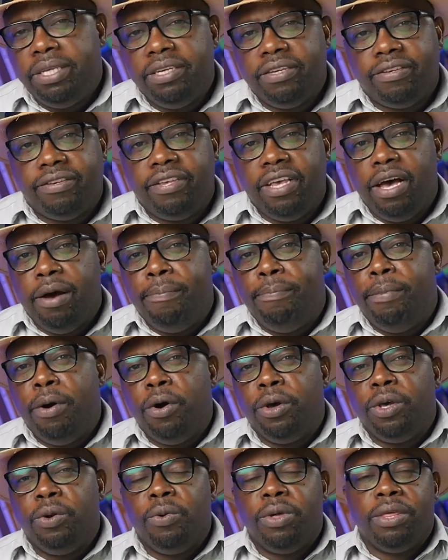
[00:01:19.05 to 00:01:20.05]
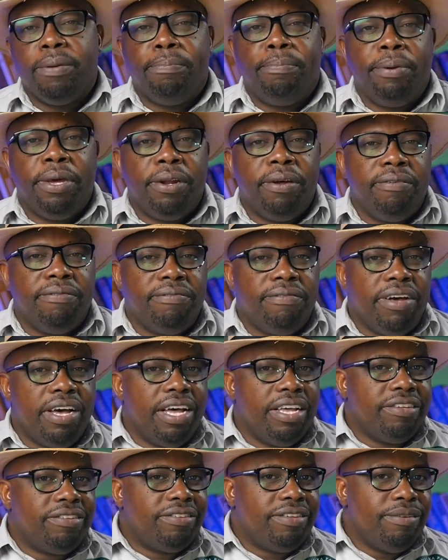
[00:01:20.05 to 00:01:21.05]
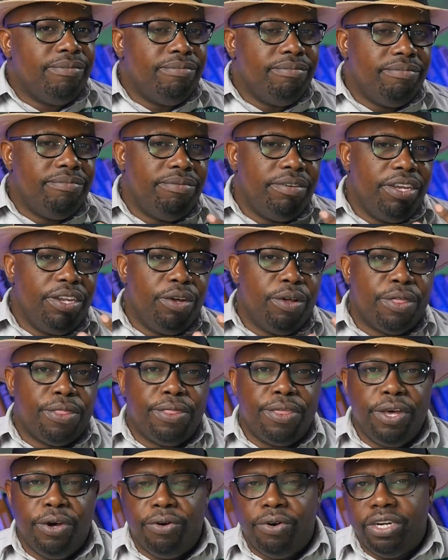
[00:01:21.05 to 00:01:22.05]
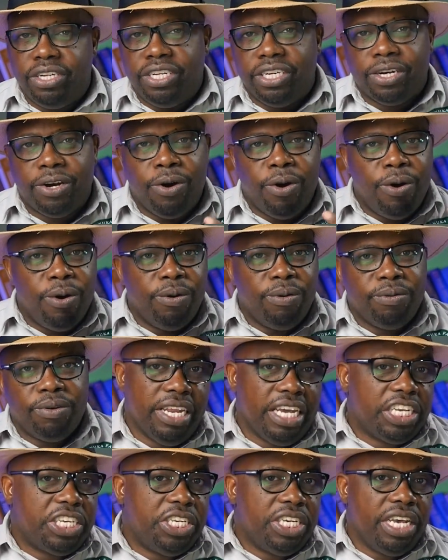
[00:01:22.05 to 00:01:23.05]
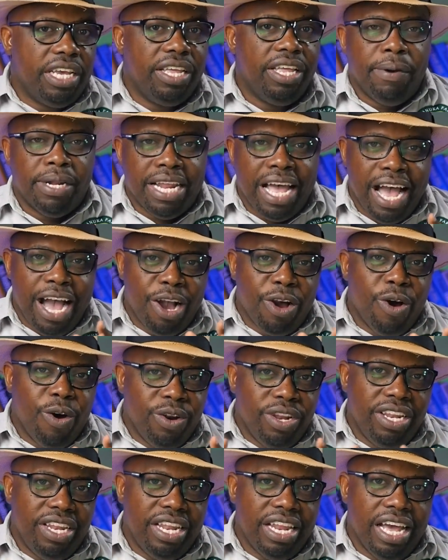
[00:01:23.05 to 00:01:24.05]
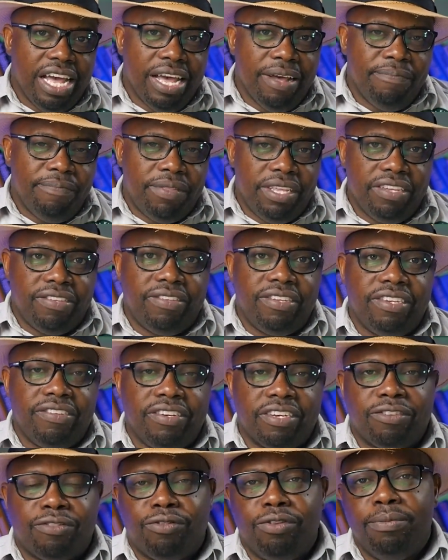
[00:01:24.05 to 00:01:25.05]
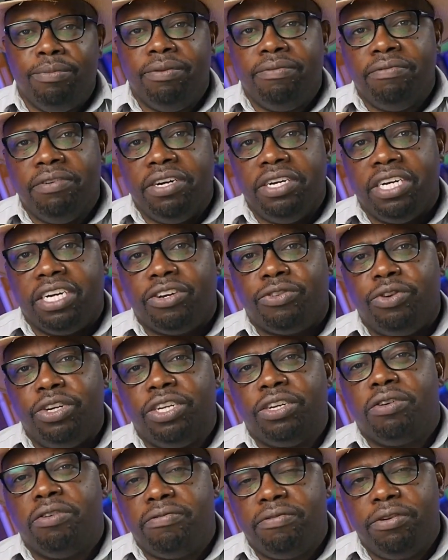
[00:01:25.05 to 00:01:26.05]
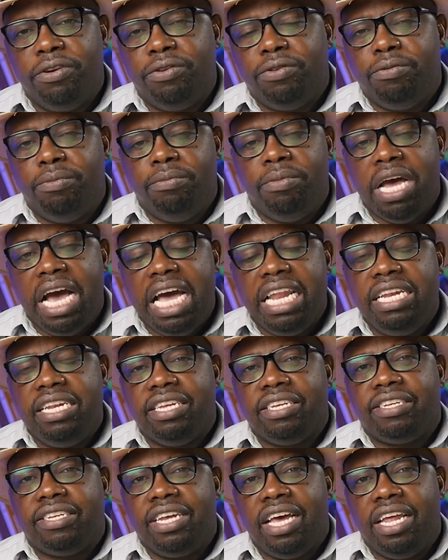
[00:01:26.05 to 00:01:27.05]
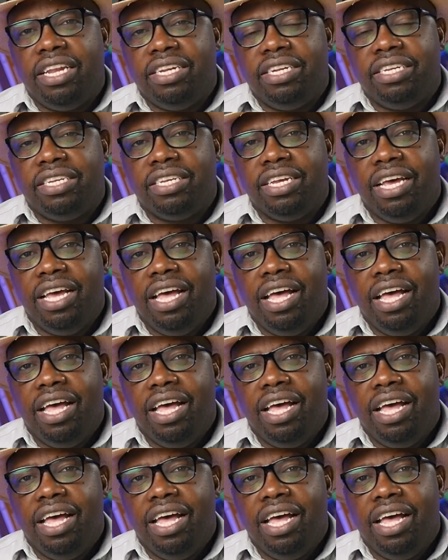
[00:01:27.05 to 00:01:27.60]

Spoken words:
just bore you with a bit of some theoretical lecture, but hang on. This is extremely very critical for you to understand